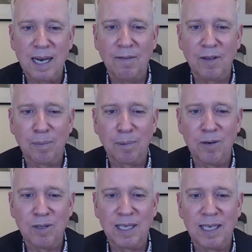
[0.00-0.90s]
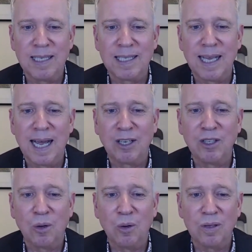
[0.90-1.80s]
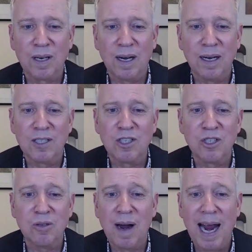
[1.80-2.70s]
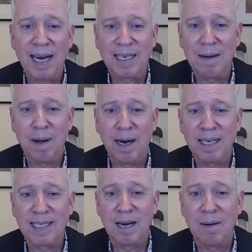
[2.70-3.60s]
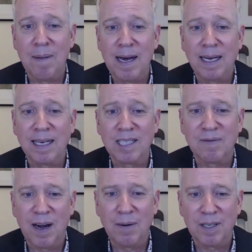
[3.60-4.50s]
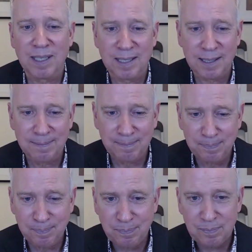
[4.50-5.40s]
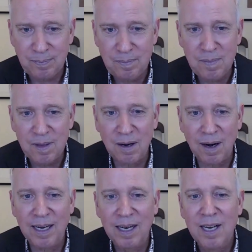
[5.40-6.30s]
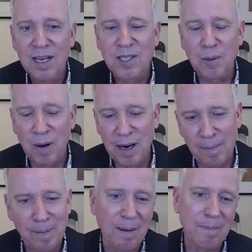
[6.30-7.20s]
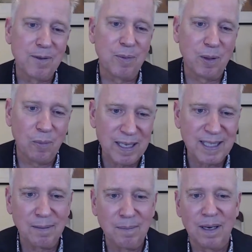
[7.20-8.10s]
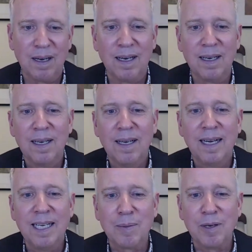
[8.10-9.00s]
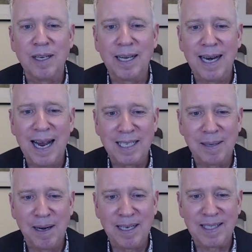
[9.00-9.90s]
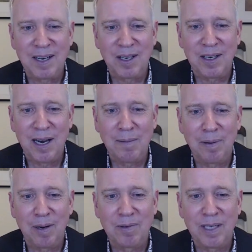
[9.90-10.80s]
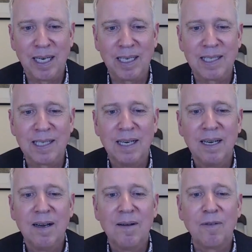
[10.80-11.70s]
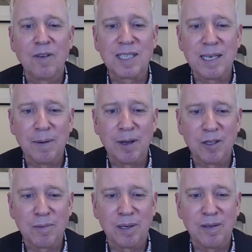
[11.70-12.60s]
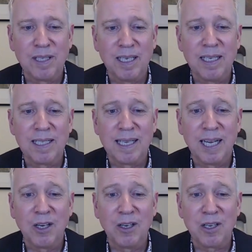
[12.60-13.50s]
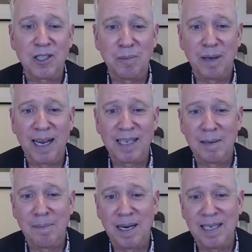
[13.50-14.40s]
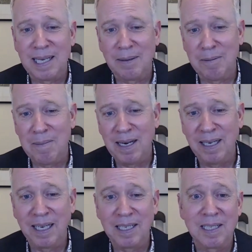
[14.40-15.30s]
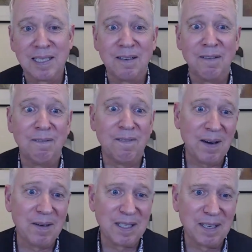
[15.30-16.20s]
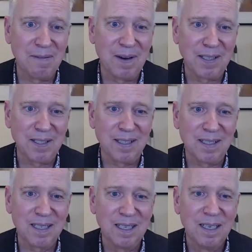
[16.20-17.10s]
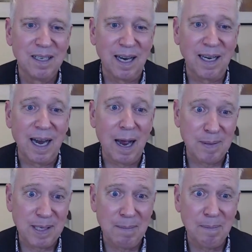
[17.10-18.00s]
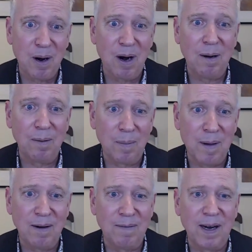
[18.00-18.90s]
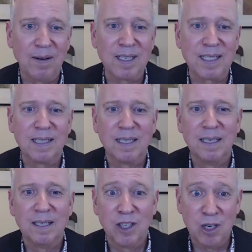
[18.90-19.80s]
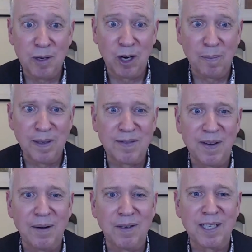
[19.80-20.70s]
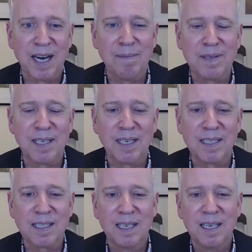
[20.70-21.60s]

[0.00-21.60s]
of the proteins that could hold on to antibodies that are made against viruses. All right. So one of the problems with the Western blot is when you get antibodies stuck on Lyme proteins, for some of those proteins, they could also be antibodies that were made against virus infections, like Epstein-Barr, the monovirus, human herpes virus type 6.